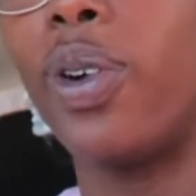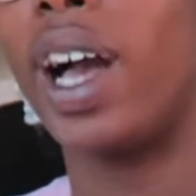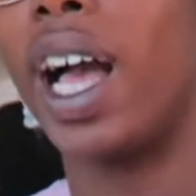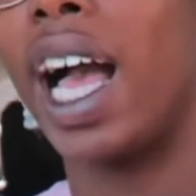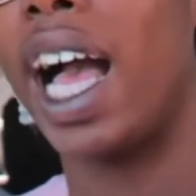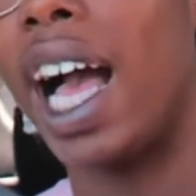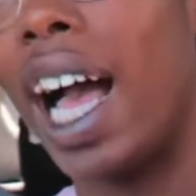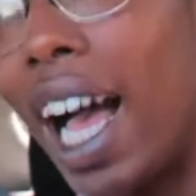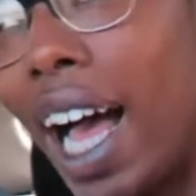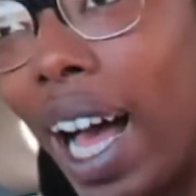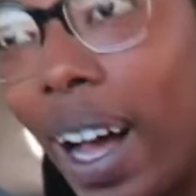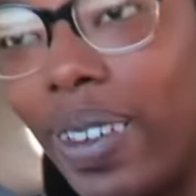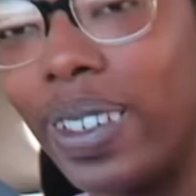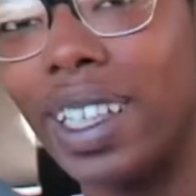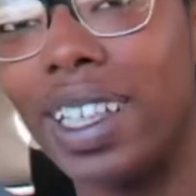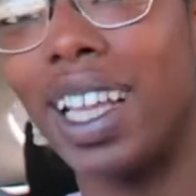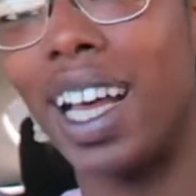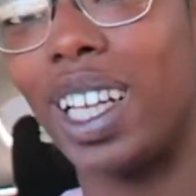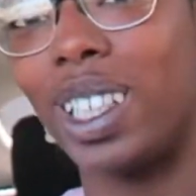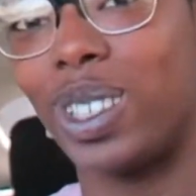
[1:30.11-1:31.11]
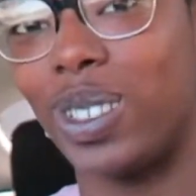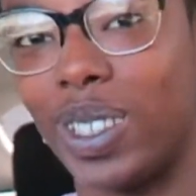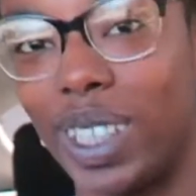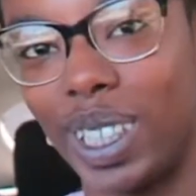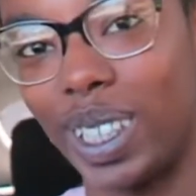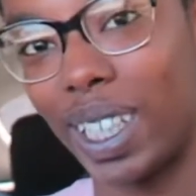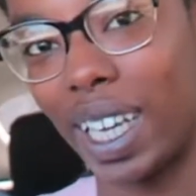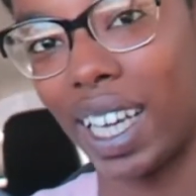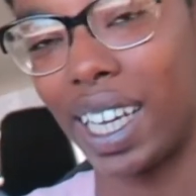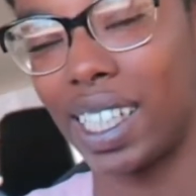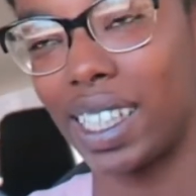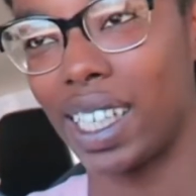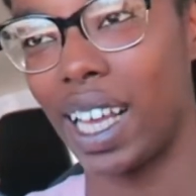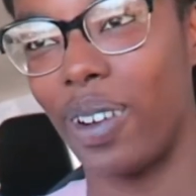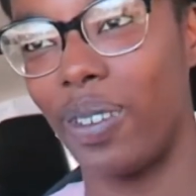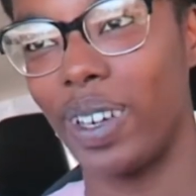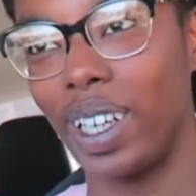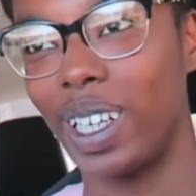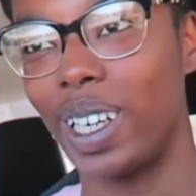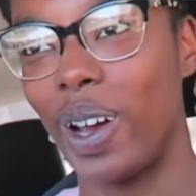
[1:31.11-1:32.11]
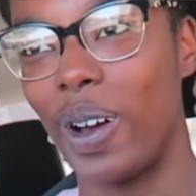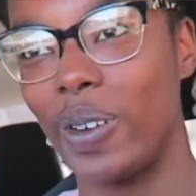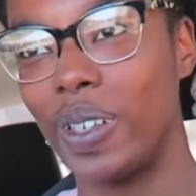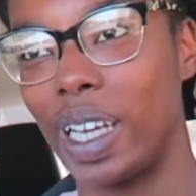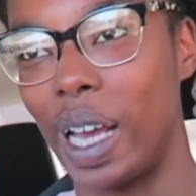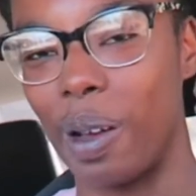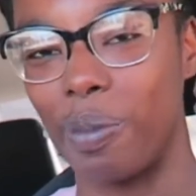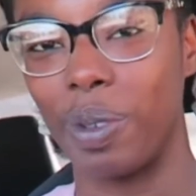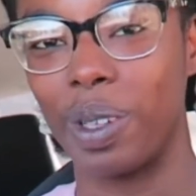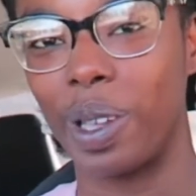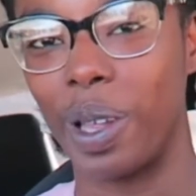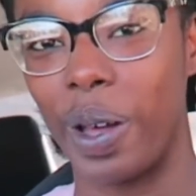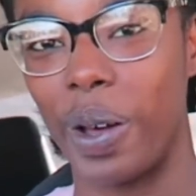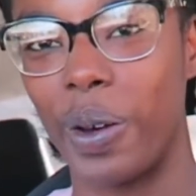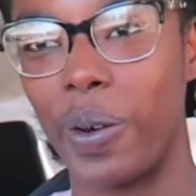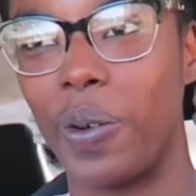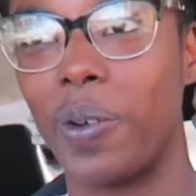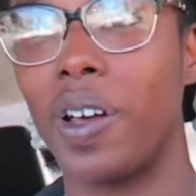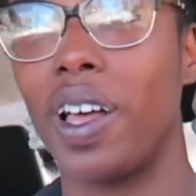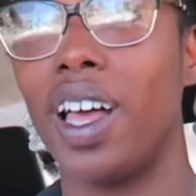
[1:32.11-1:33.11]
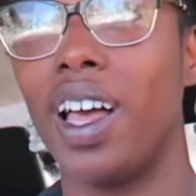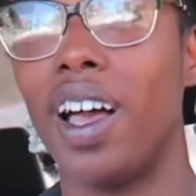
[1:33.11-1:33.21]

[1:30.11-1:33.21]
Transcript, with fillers: How did that treat you guys? I want to know down below